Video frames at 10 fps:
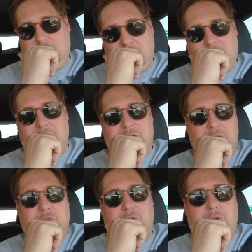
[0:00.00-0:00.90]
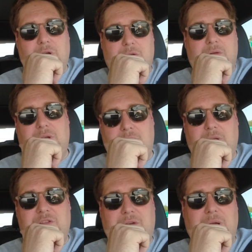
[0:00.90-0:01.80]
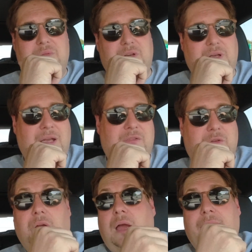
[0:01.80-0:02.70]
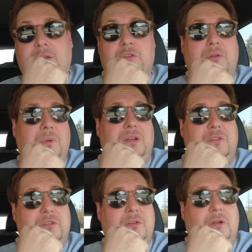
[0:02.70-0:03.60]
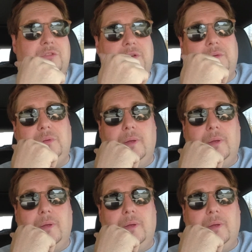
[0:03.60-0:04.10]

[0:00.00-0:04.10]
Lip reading: list of do not unless you absolutely have to. And there's other reasons not to.